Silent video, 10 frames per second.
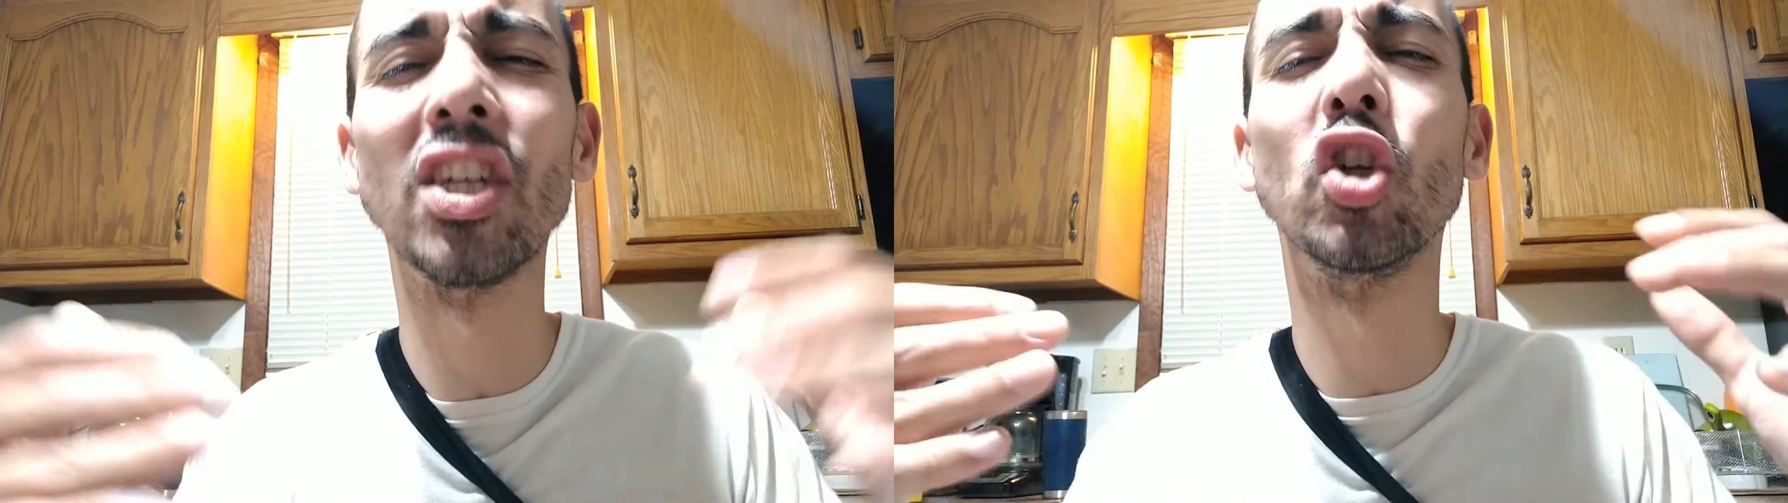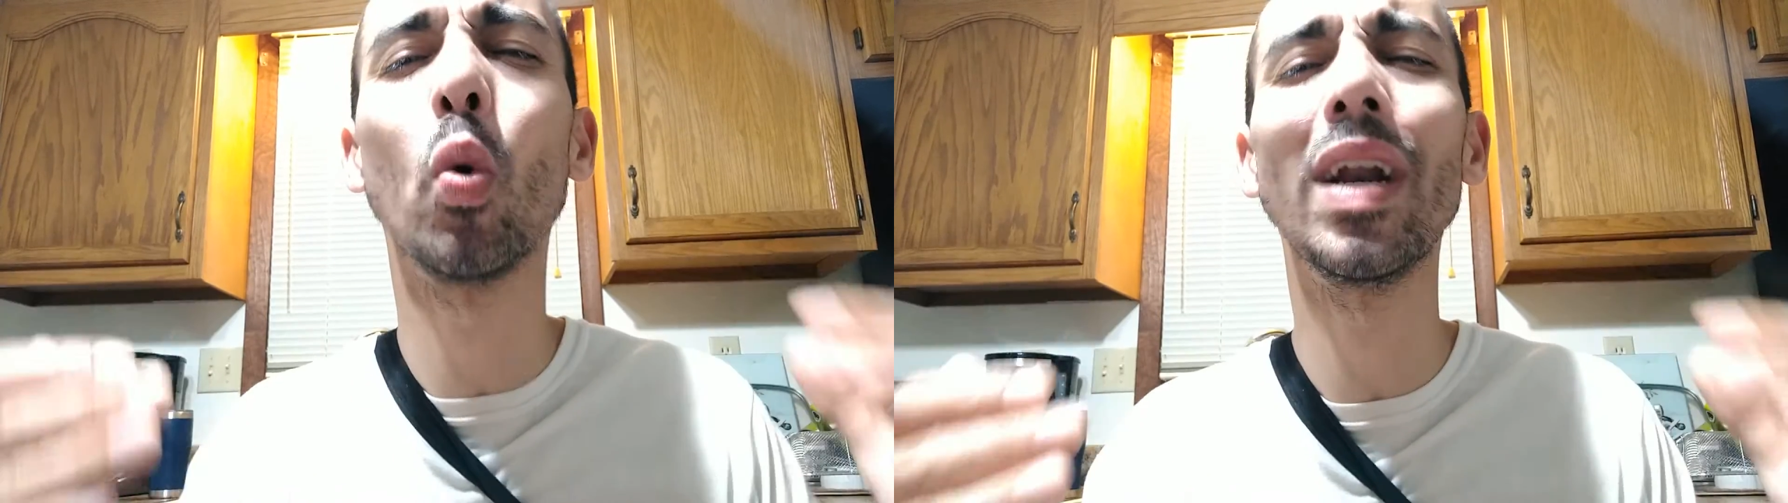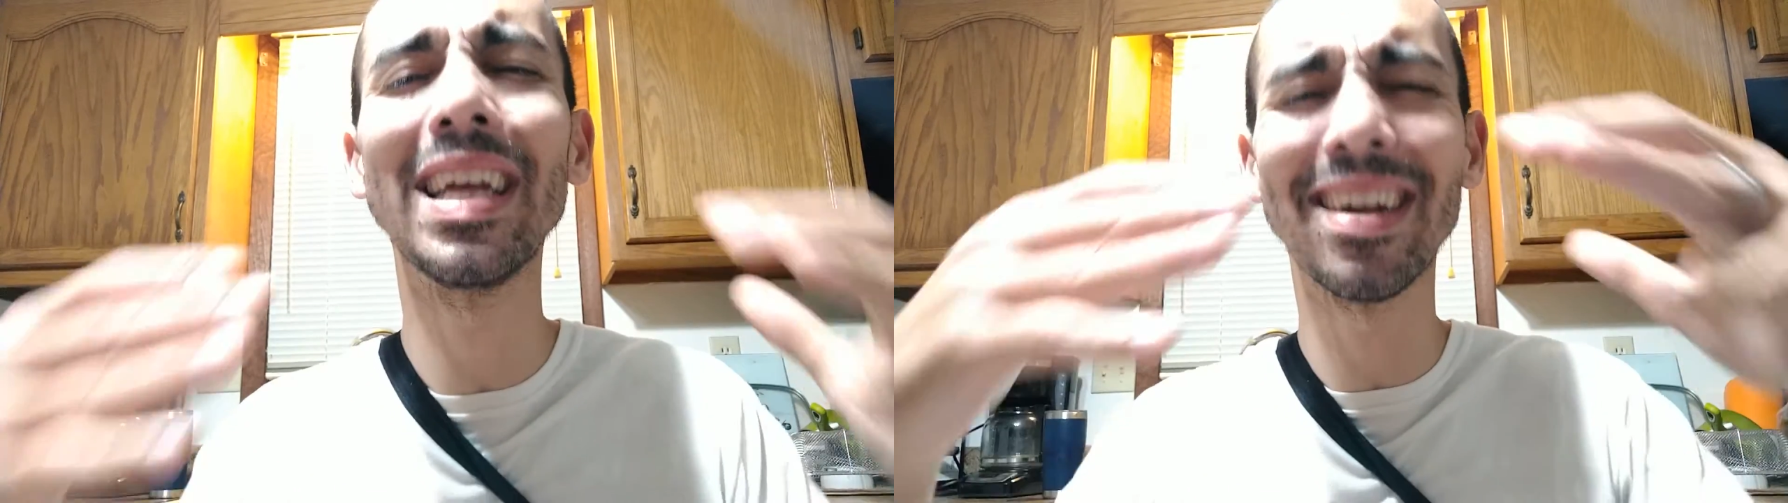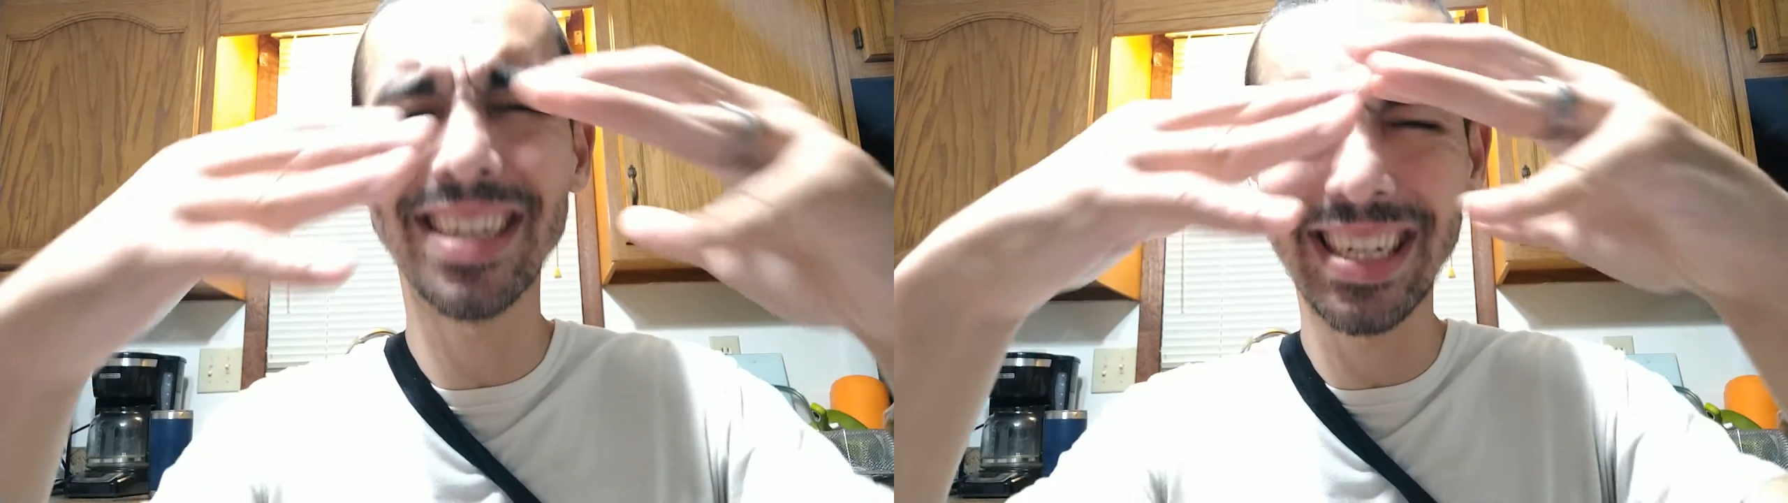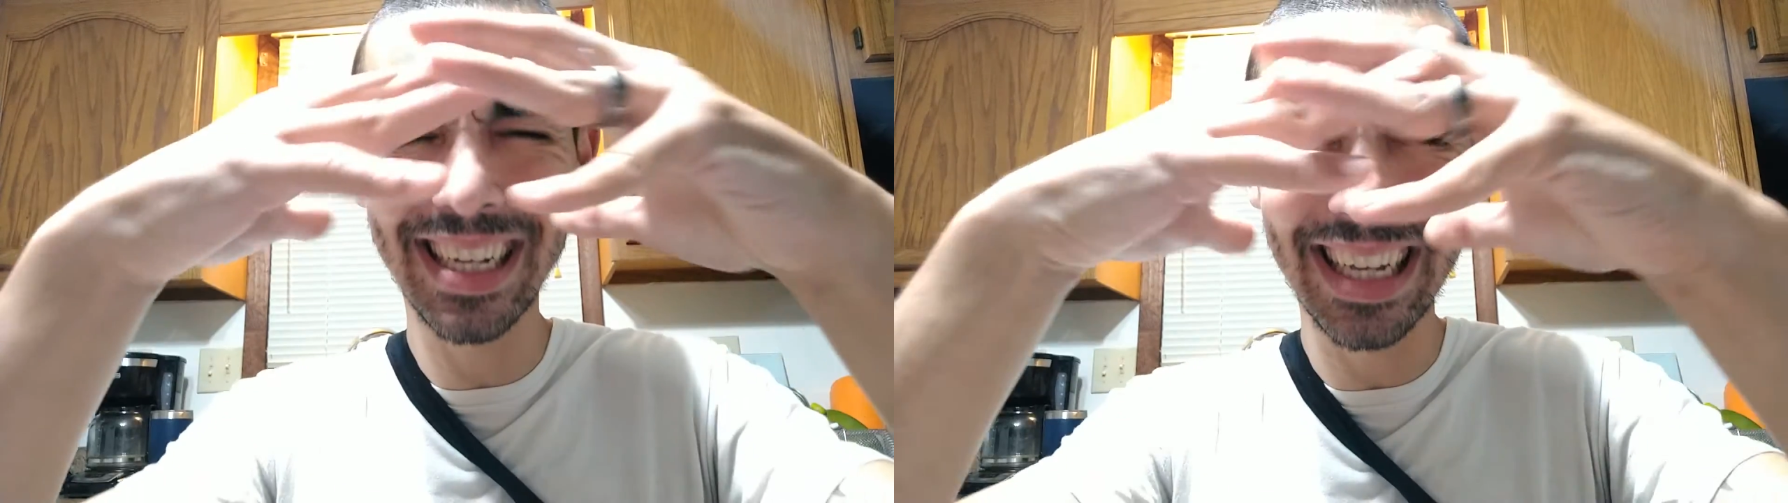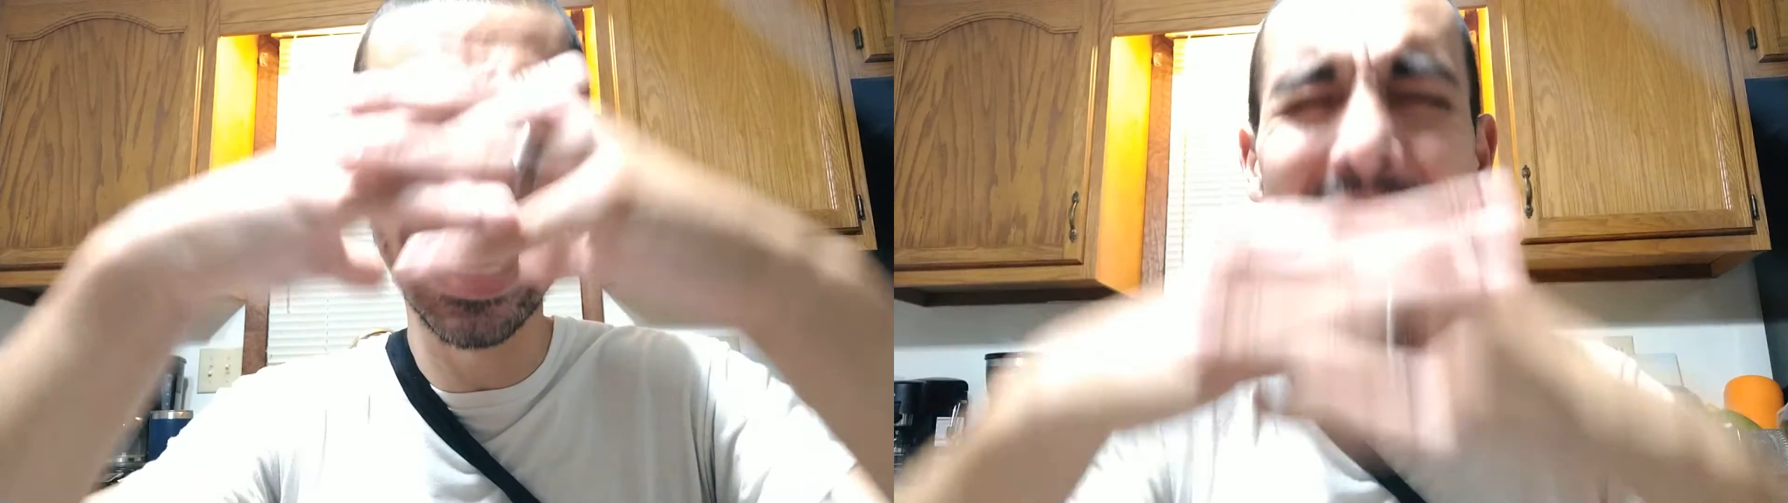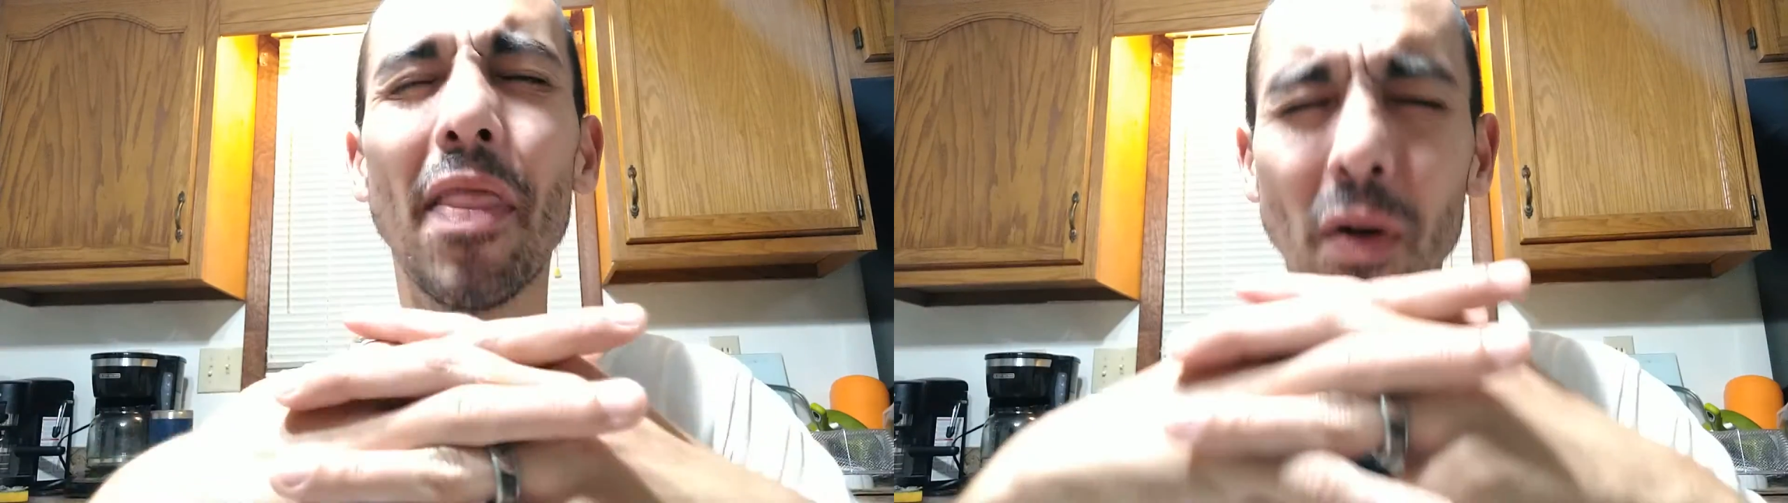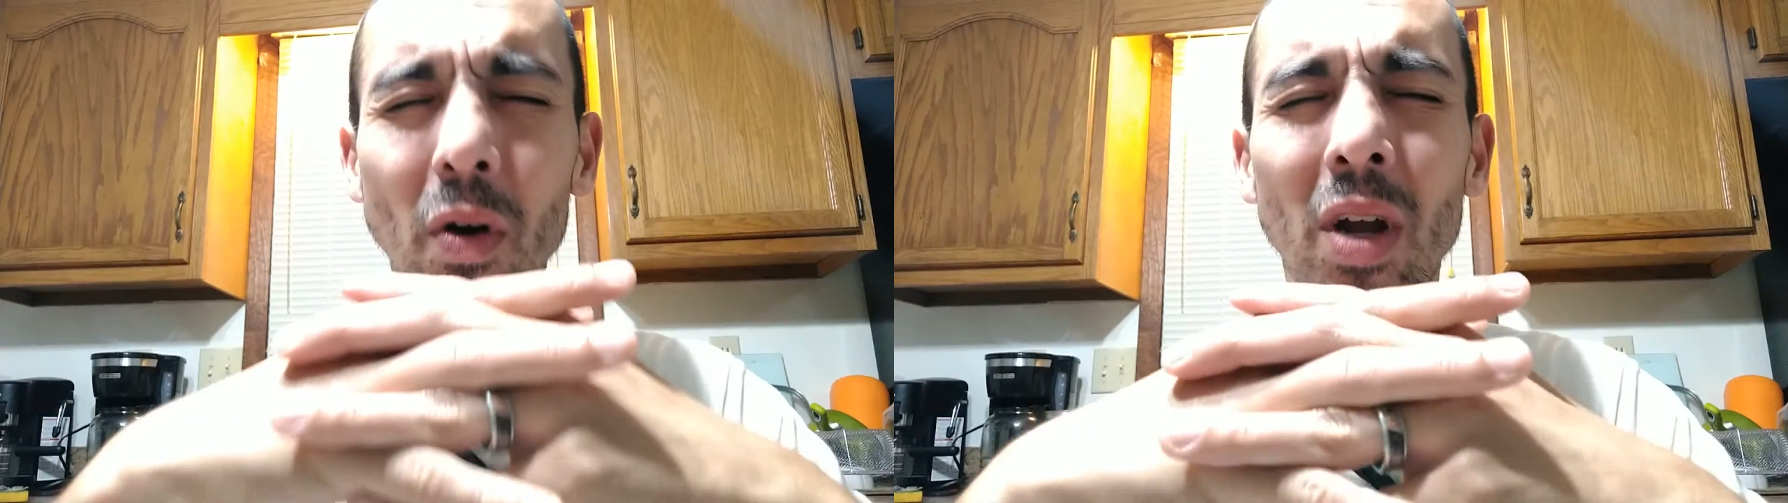in joining us
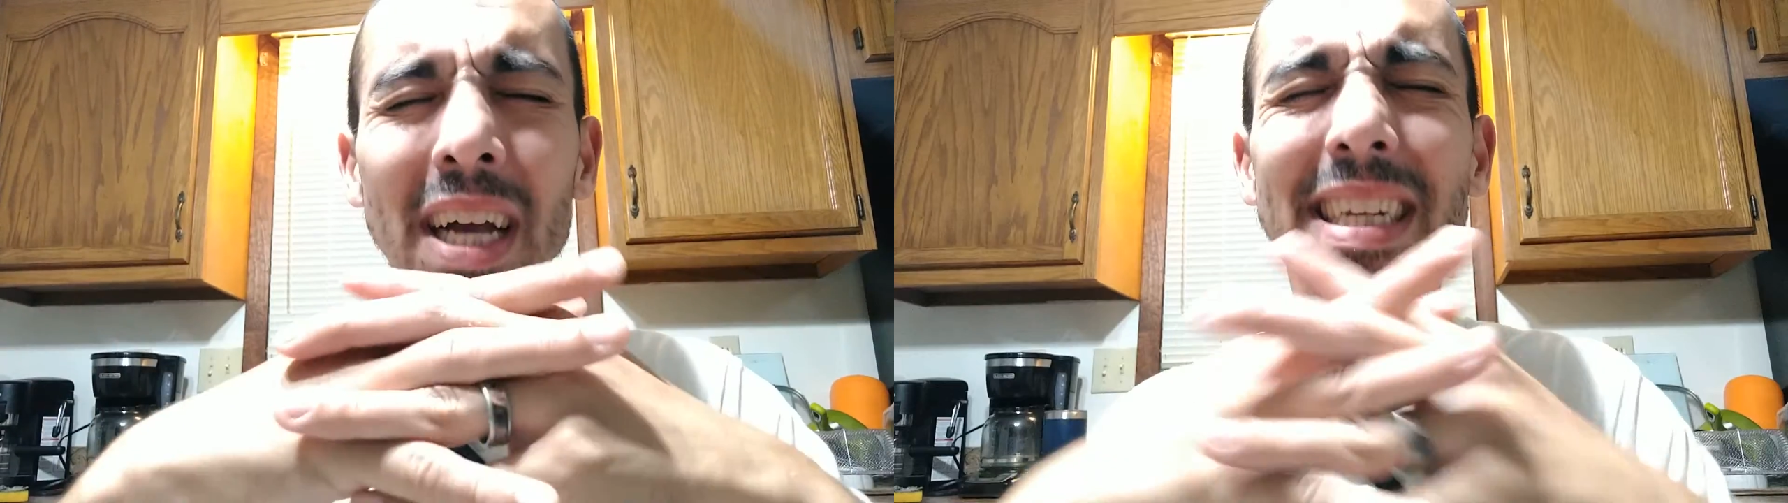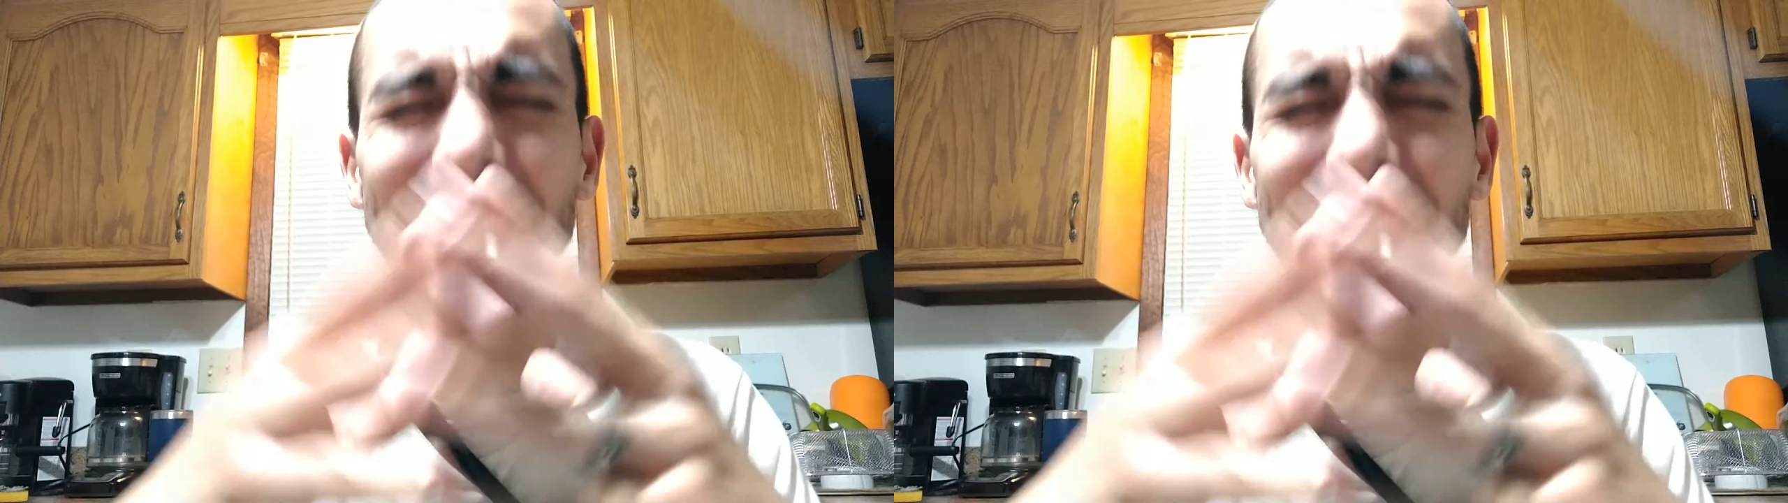together